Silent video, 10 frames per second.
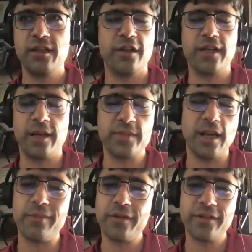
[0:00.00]
you know, it comes
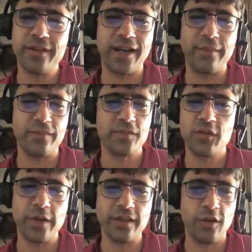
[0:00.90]
up that I'm
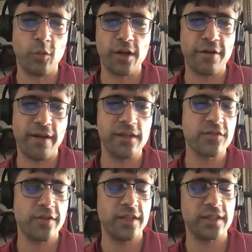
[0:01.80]
doing little
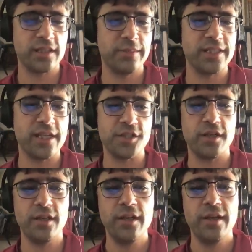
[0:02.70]
workarounds for this
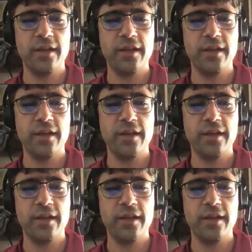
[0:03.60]
limitation.